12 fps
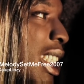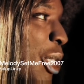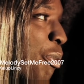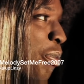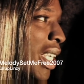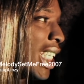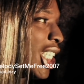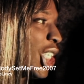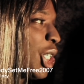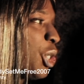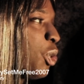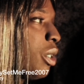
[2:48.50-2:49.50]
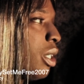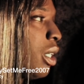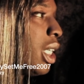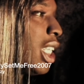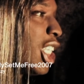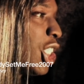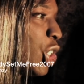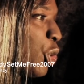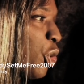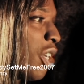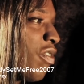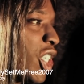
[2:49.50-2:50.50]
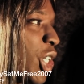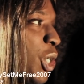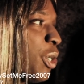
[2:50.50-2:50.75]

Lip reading: to meet you, the two of you.